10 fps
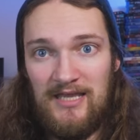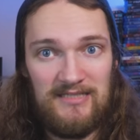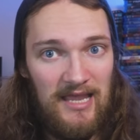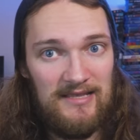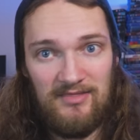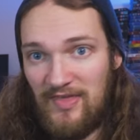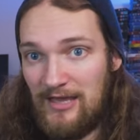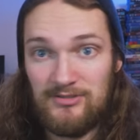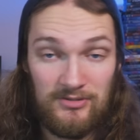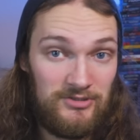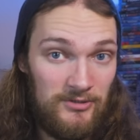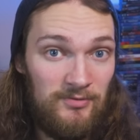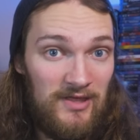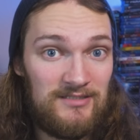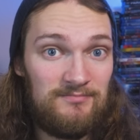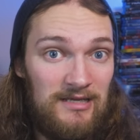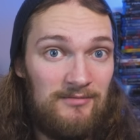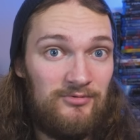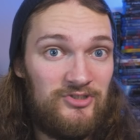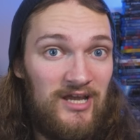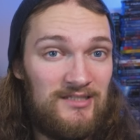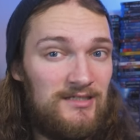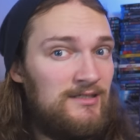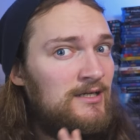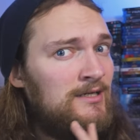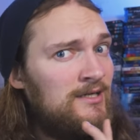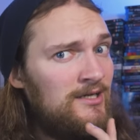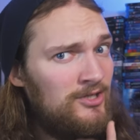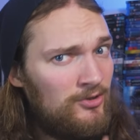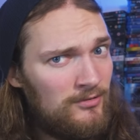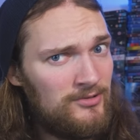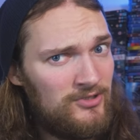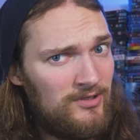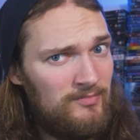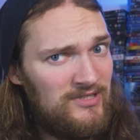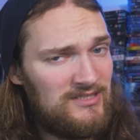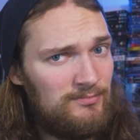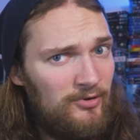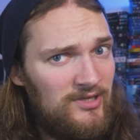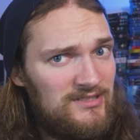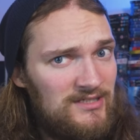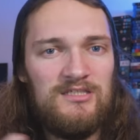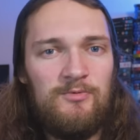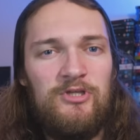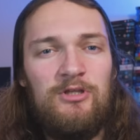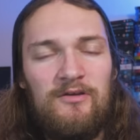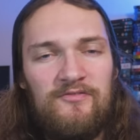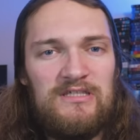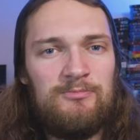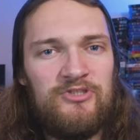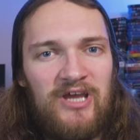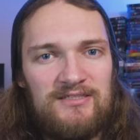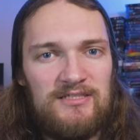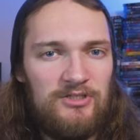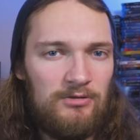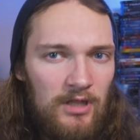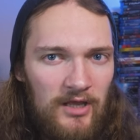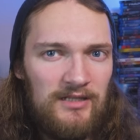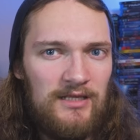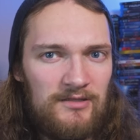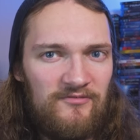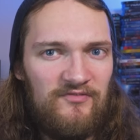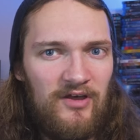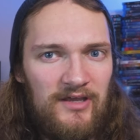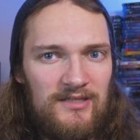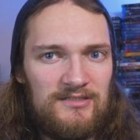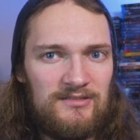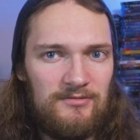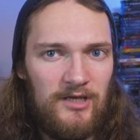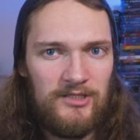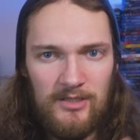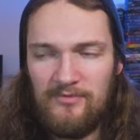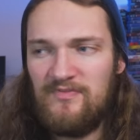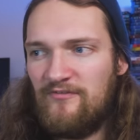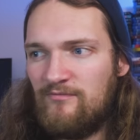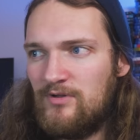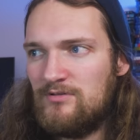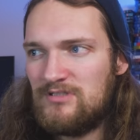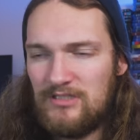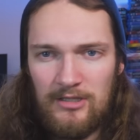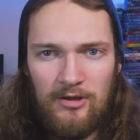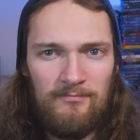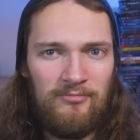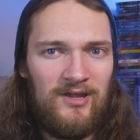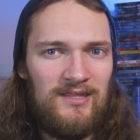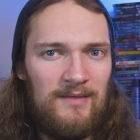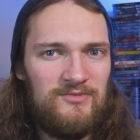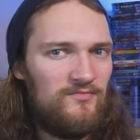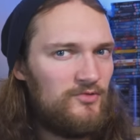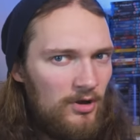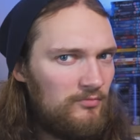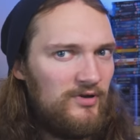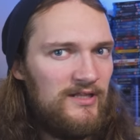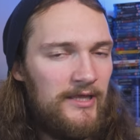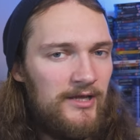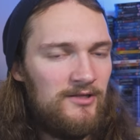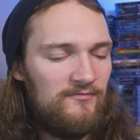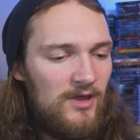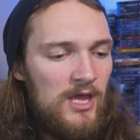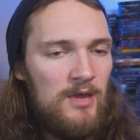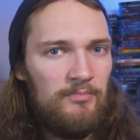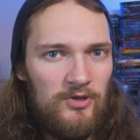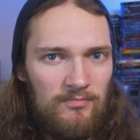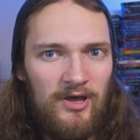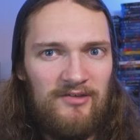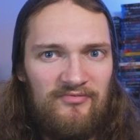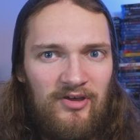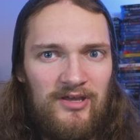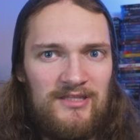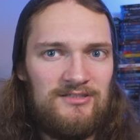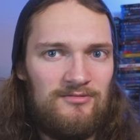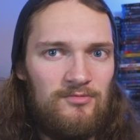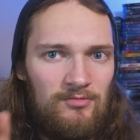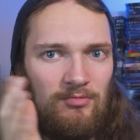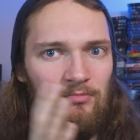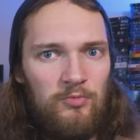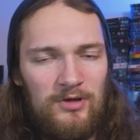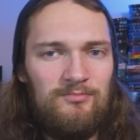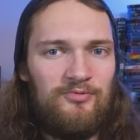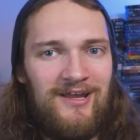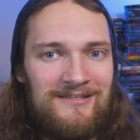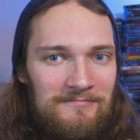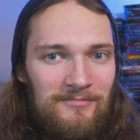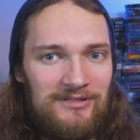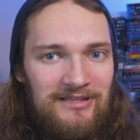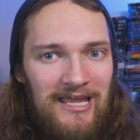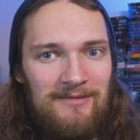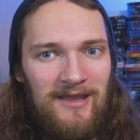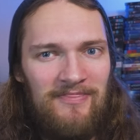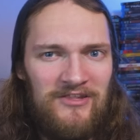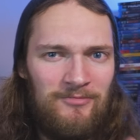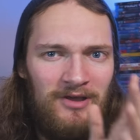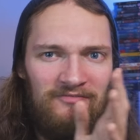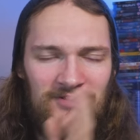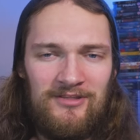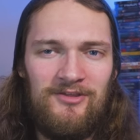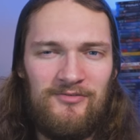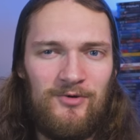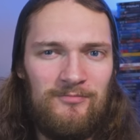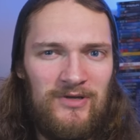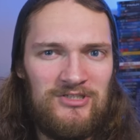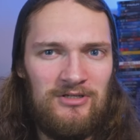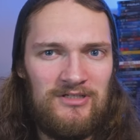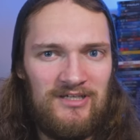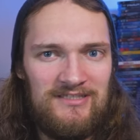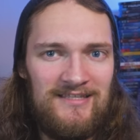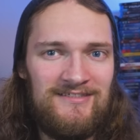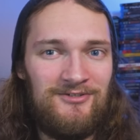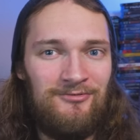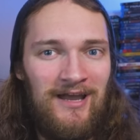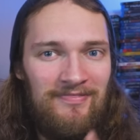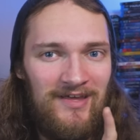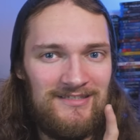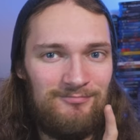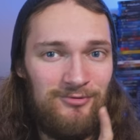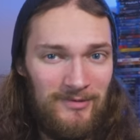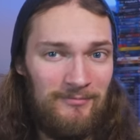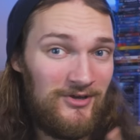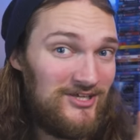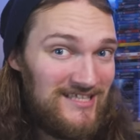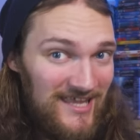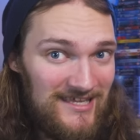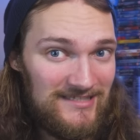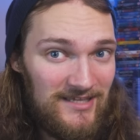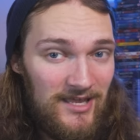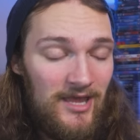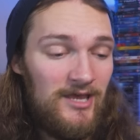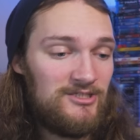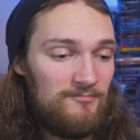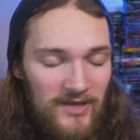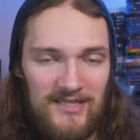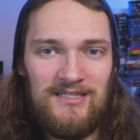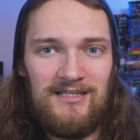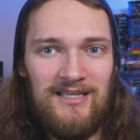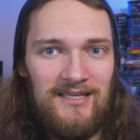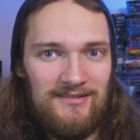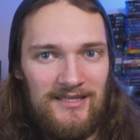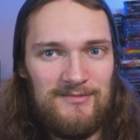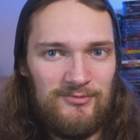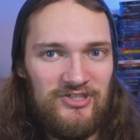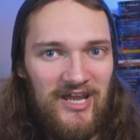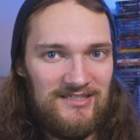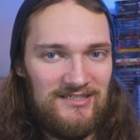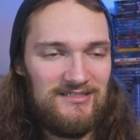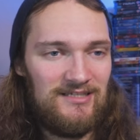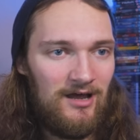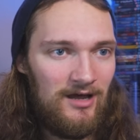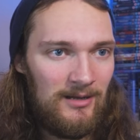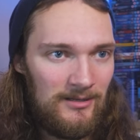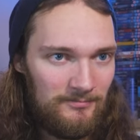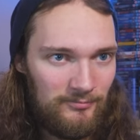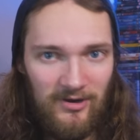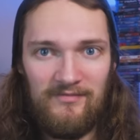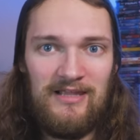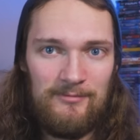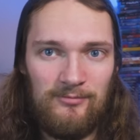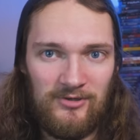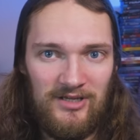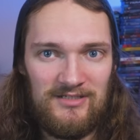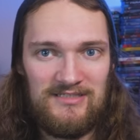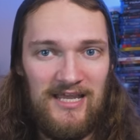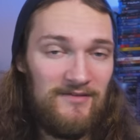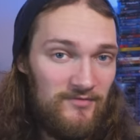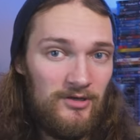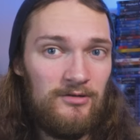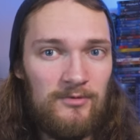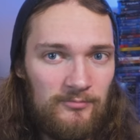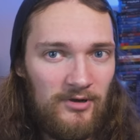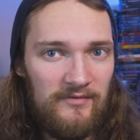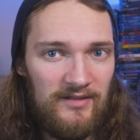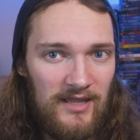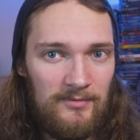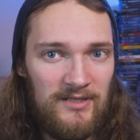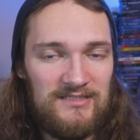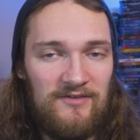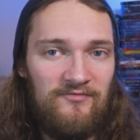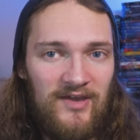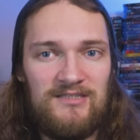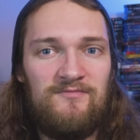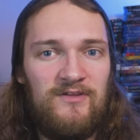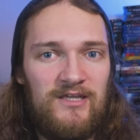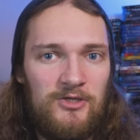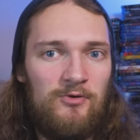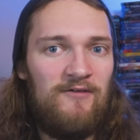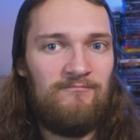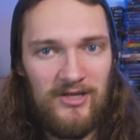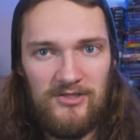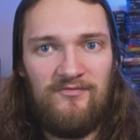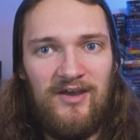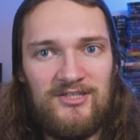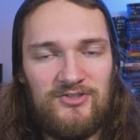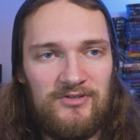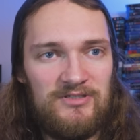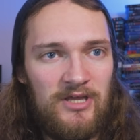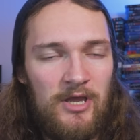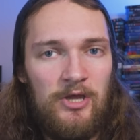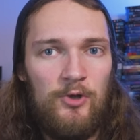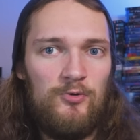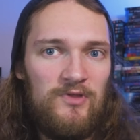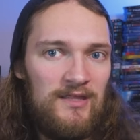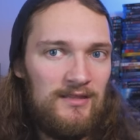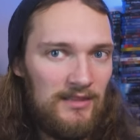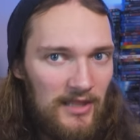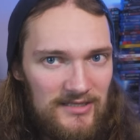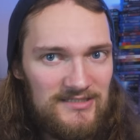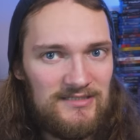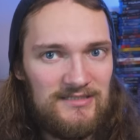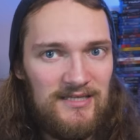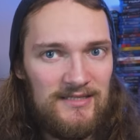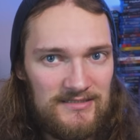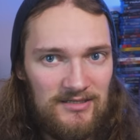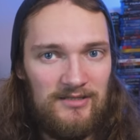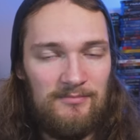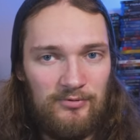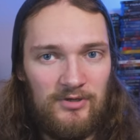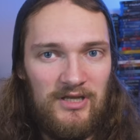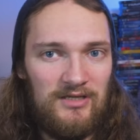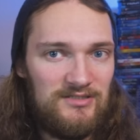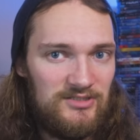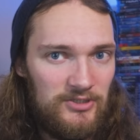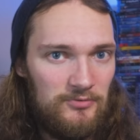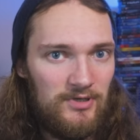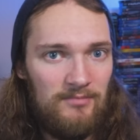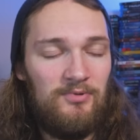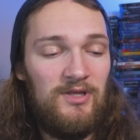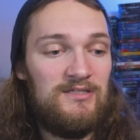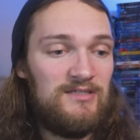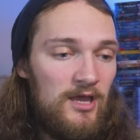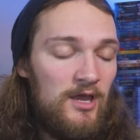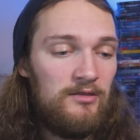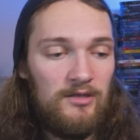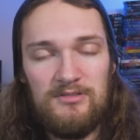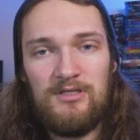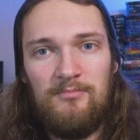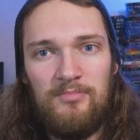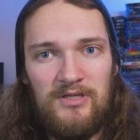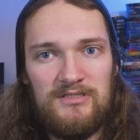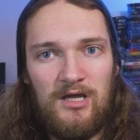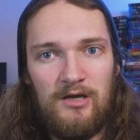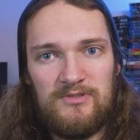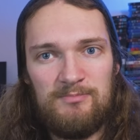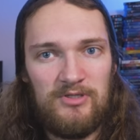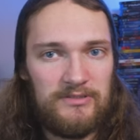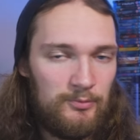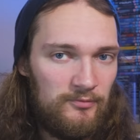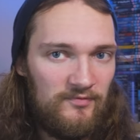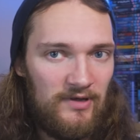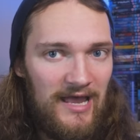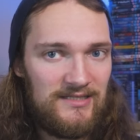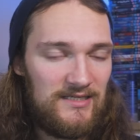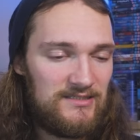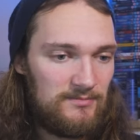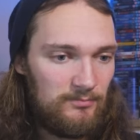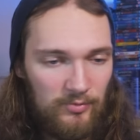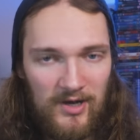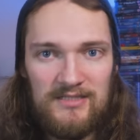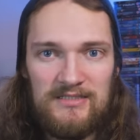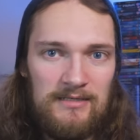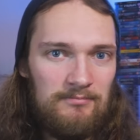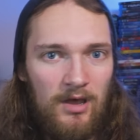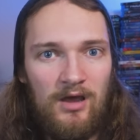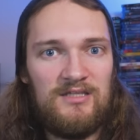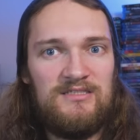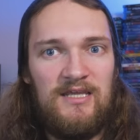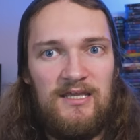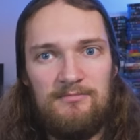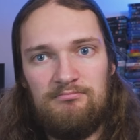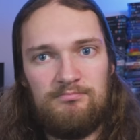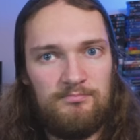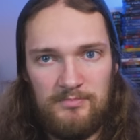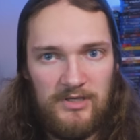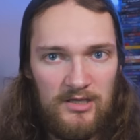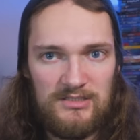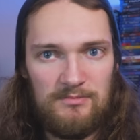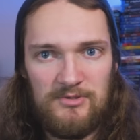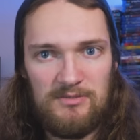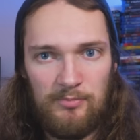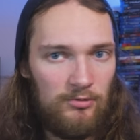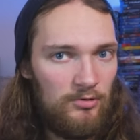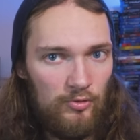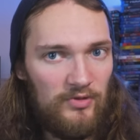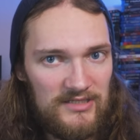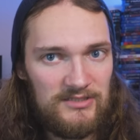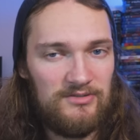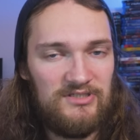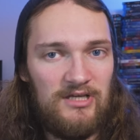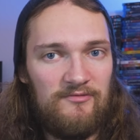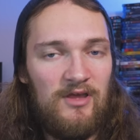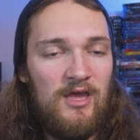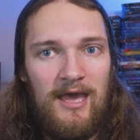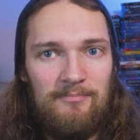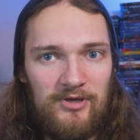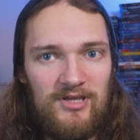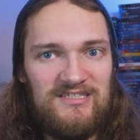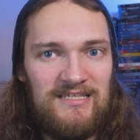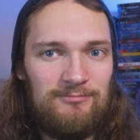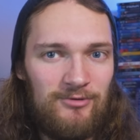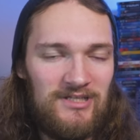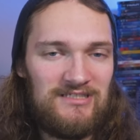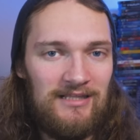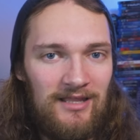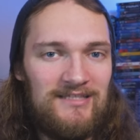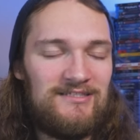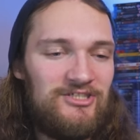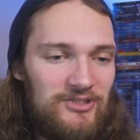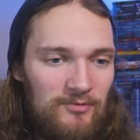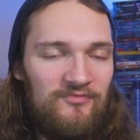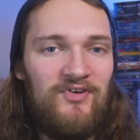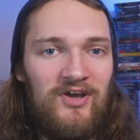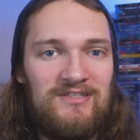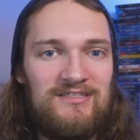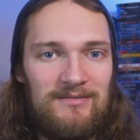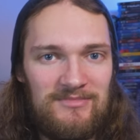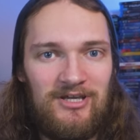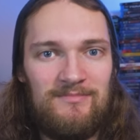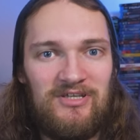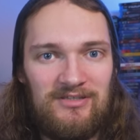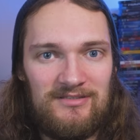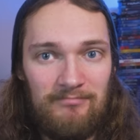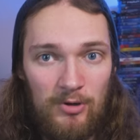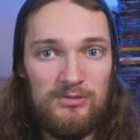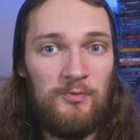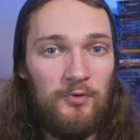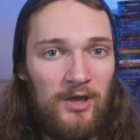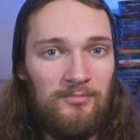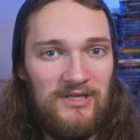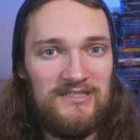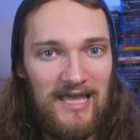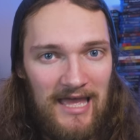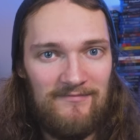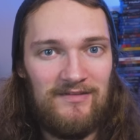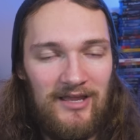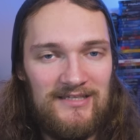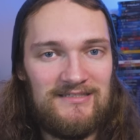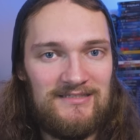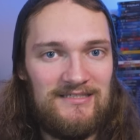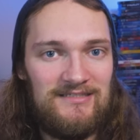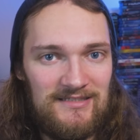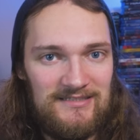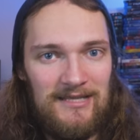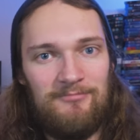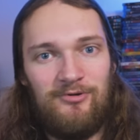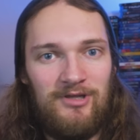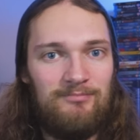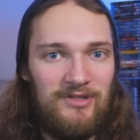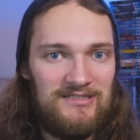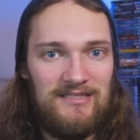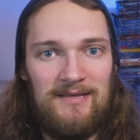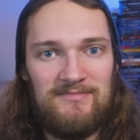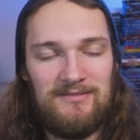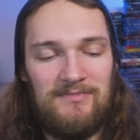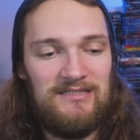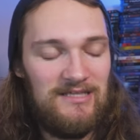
as a thousand or two thousand pound projector, you're also going to be disappointed. So when you look for these projectors, you're likely going to find a number of different models and a lot of brand names you've not really heard of. But you might find one brand and model name, and then you might find another one which looks identical, and that's probably because it is. So basically, these projectors are private label products, and if you don't know what private label is, effectively you have manufacturers who then license their design and products to companies. Those companies are responsible for adding some branding, marketing, customer support, all that sort of stuff. And because these products are licensed, you will find sometimes that multiple companies have licenses to the same product, but it's named something